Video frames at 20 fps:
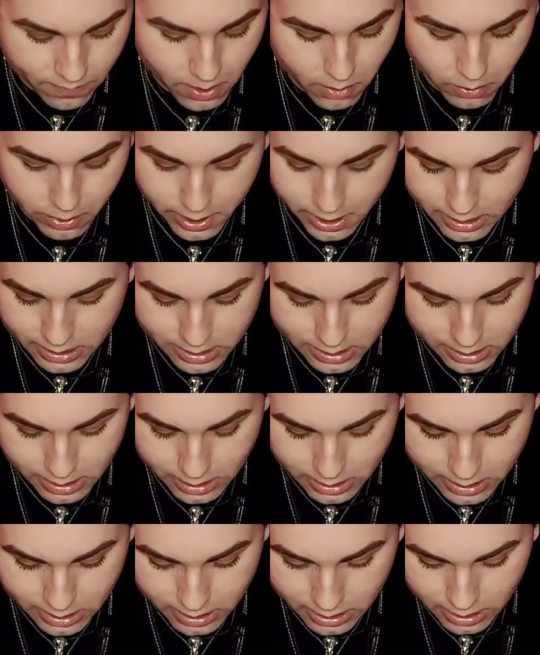I really
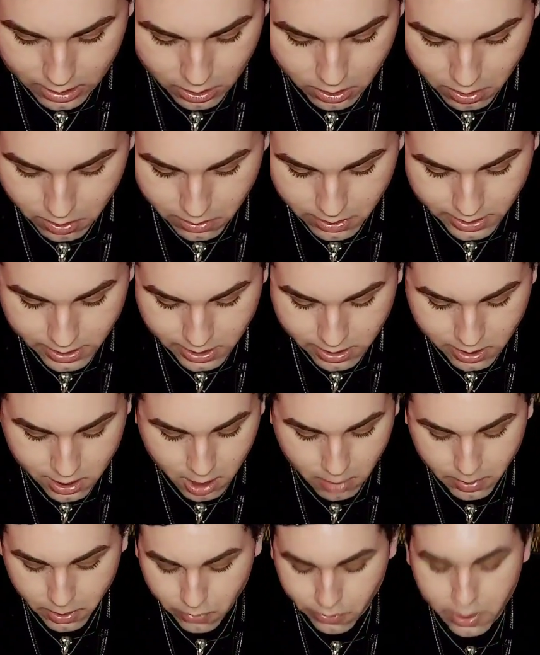see this is
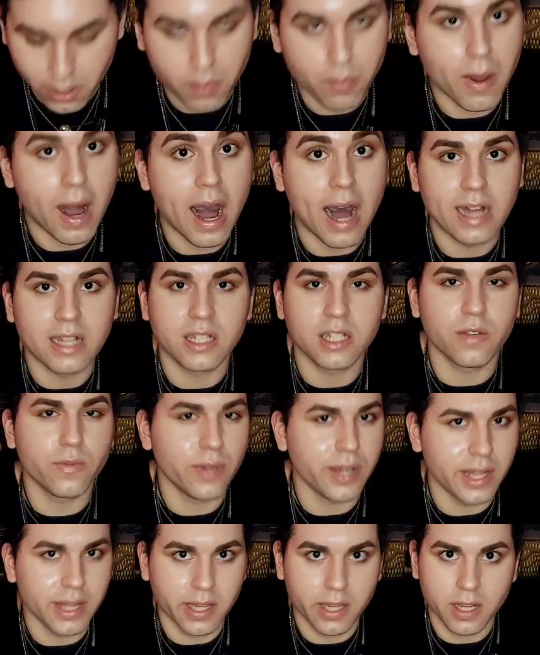going to be a really positive
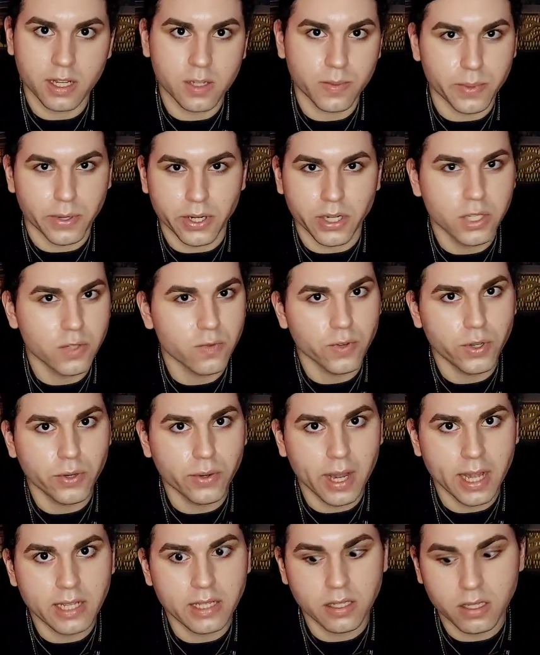healing experience for you
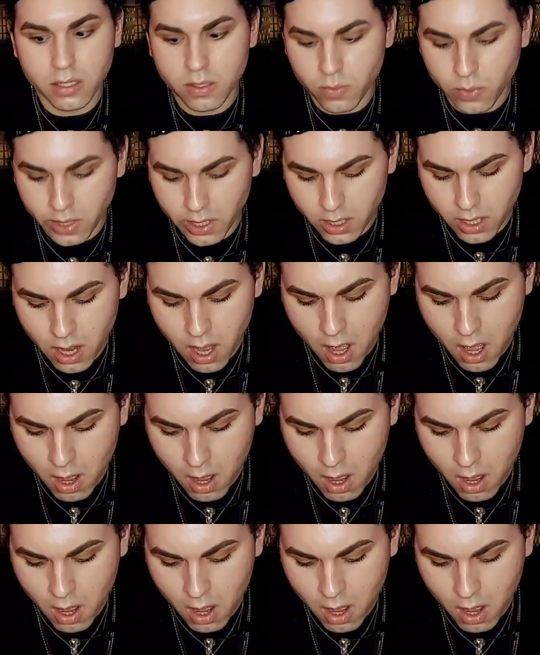guys this week